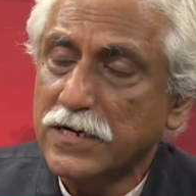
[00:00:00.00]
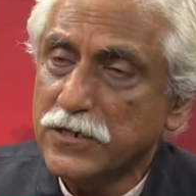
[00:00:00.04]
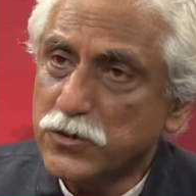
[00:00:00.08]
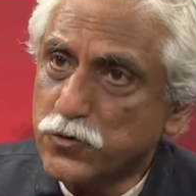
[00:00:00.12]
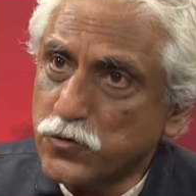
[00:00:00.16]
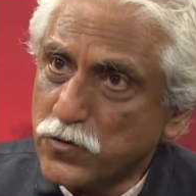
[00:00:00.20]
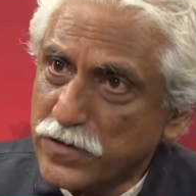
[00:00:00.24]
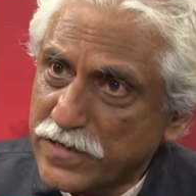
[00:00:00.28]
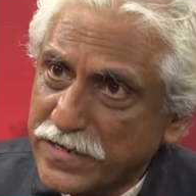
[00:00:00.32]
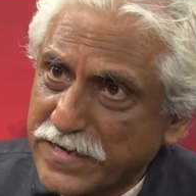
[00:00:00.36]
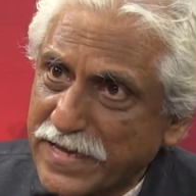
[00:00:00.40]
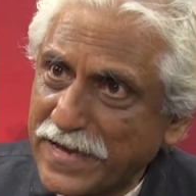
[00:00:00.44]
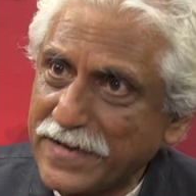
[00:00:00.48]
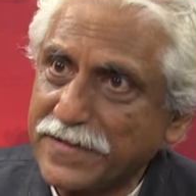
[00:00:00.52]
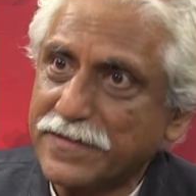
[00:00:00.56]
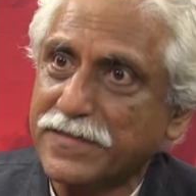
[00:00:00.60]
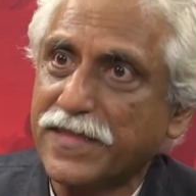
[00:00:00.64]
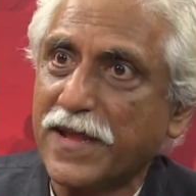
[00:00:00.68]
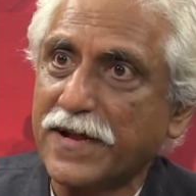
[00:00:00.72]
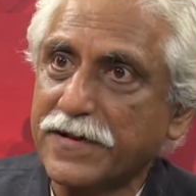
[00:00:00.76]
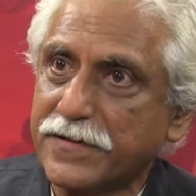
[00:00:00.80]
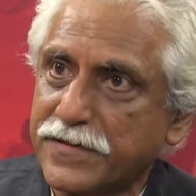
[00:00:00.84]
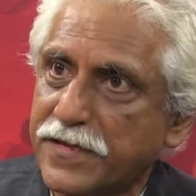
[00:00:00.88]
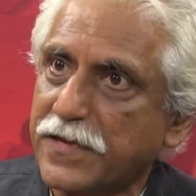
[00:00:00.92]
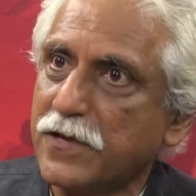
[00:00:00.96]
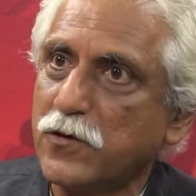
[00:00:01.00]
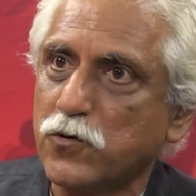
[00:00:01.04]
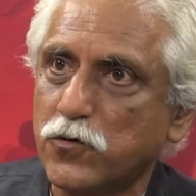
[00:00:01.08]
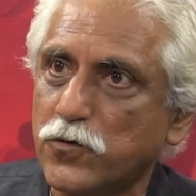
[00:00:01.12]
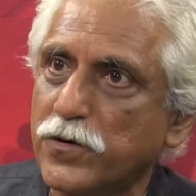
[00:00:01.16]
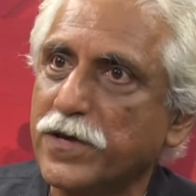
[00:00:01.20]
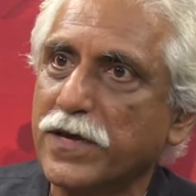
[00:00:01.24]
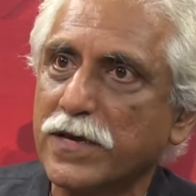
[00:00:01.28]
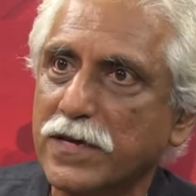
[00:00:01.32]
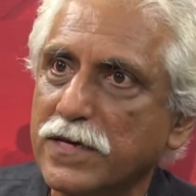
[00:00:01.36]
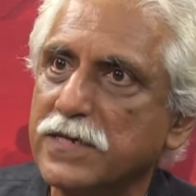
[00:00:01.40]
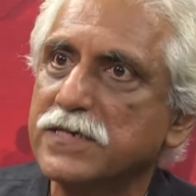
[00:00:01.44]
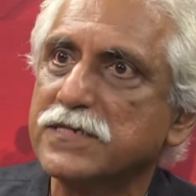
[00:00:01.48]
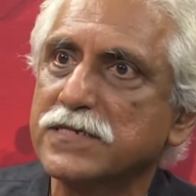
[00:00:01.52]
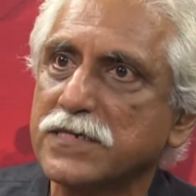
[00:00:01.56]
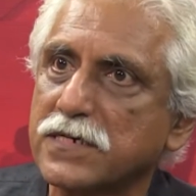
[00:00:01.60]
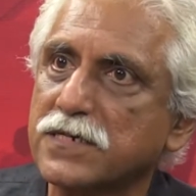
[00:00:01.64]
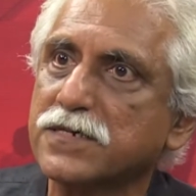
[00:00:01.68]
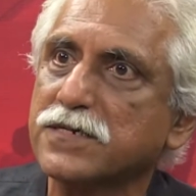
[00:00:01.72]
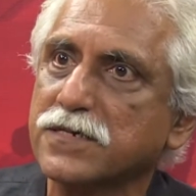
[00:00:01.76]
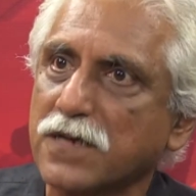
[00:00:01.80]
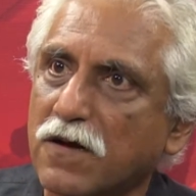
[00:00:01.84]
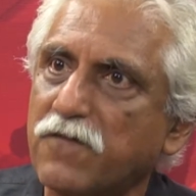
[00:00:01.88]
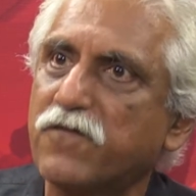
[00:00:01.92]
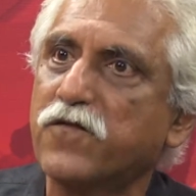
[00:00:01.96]
To get that thing going is a
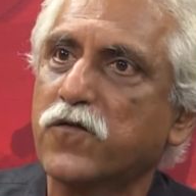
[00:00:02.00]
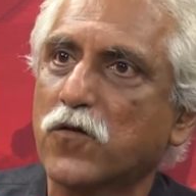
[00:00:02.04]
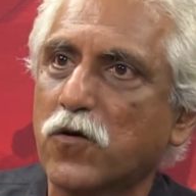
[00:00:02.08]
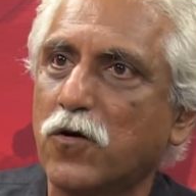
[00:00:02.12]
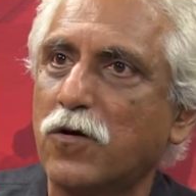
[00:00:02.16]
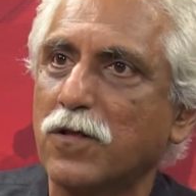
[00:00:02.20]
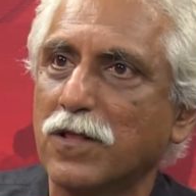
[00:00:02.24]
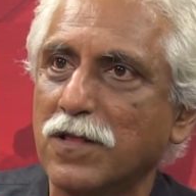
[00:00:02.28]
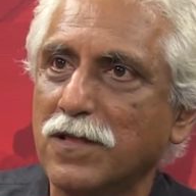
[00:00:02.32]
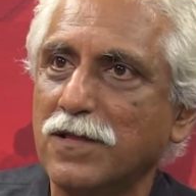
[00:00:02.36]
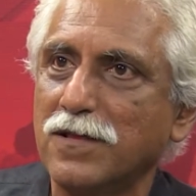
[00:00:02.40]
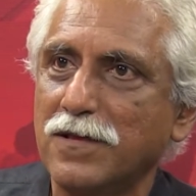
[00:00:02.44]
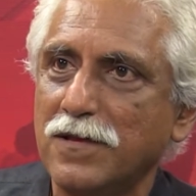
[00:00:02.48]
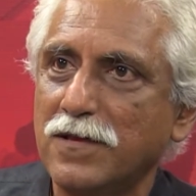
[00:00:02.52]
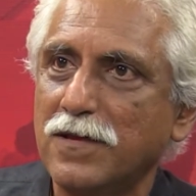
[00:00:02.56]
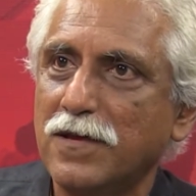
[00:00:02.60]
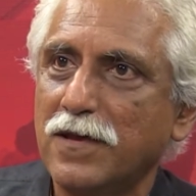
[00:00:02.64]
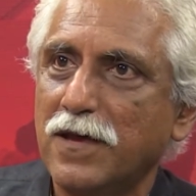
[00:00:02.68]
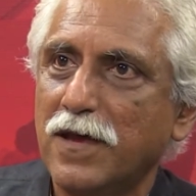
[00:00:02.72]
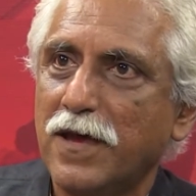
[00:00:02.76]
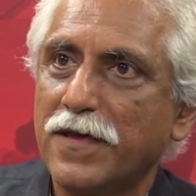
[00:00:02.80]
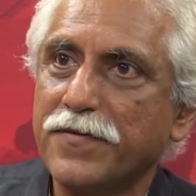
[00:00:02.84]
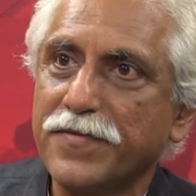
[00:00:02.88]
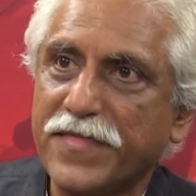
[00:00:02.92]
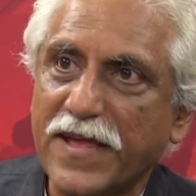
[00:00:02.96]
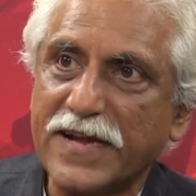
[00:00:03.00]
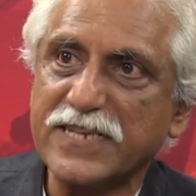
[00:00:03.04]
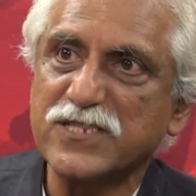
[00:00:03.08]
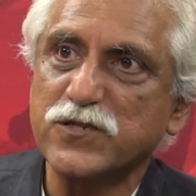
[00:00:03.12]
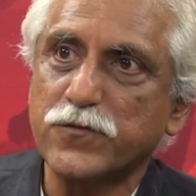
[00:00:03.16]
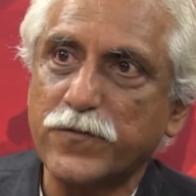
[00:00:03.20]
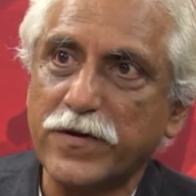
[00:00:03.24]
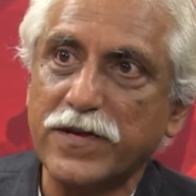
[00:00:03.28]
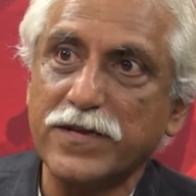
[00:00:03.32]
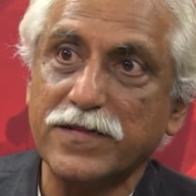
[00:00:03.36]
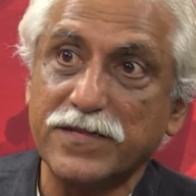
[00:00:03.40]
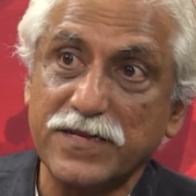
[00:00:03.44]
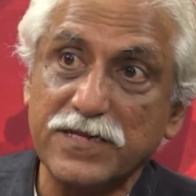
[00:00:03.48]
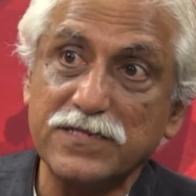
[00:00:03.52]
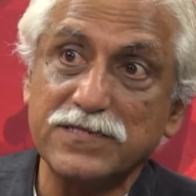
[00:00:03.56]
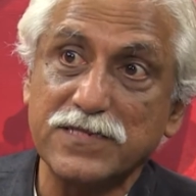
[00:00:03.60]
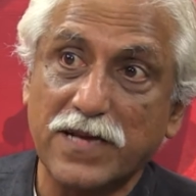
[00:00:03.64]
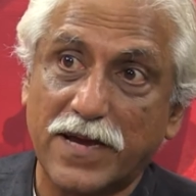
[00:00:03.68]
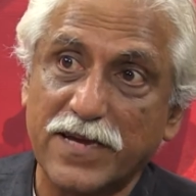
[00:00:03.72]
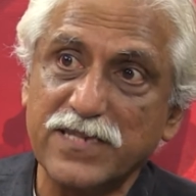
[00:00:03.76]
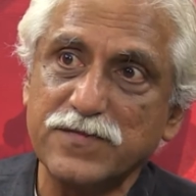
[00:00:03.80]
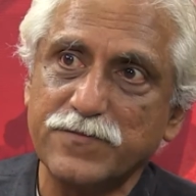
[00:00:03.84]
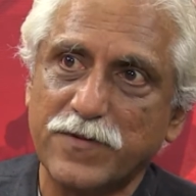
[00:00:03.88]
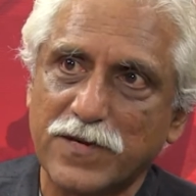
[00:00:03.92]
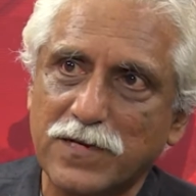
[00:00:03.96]
tough call, and that's where these
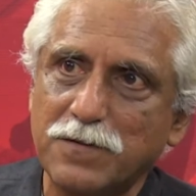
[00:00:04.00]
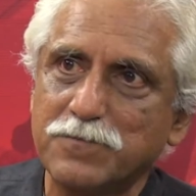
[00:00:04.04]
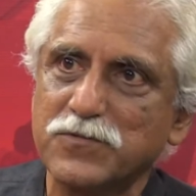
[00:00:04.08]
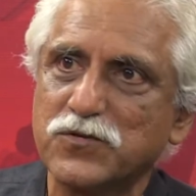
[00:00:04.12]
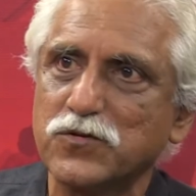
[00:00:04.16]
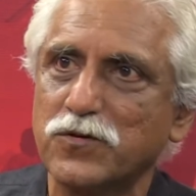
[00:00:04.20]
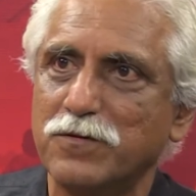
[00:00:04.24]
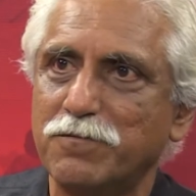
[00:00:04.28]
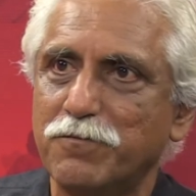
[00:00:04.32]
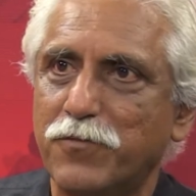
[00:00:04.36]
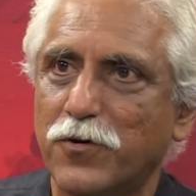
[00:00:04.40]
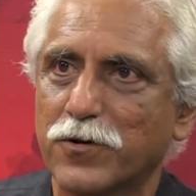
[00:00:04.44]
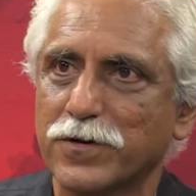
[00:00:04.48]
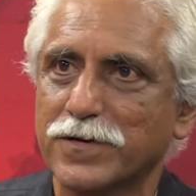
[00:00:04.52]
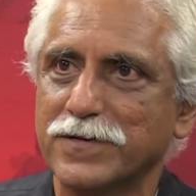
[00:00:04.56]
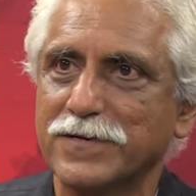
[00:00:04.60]
guys become so important.